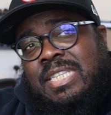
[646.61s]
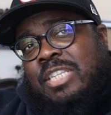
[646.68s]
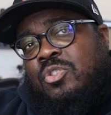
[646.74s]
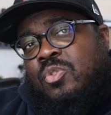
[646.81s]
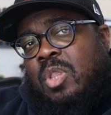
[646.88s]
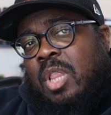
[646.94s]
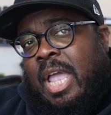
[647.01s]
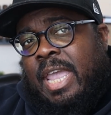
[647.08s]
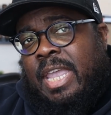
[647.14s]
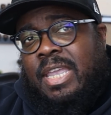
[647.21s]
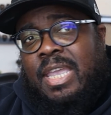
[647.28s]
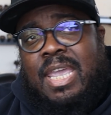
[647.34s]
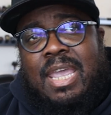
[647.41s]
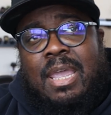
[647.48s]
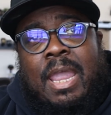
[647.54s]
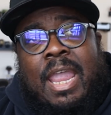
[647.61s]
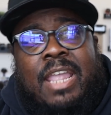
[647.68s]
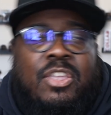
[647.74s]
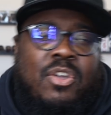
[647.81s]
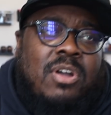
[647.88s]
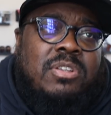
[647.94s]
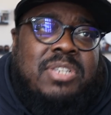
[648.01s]
that you like,
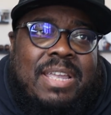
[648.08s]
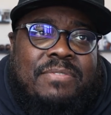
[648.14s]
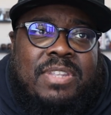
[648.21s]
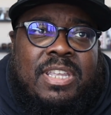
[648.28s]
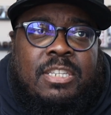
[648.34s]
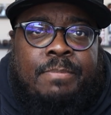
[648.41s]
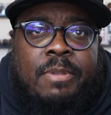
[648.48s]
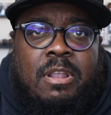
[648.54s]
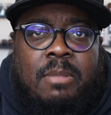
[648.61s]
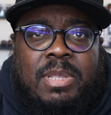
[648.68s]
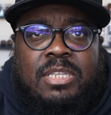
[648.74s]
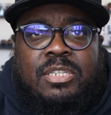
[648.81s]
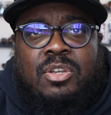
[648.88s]
and you also have to experiment.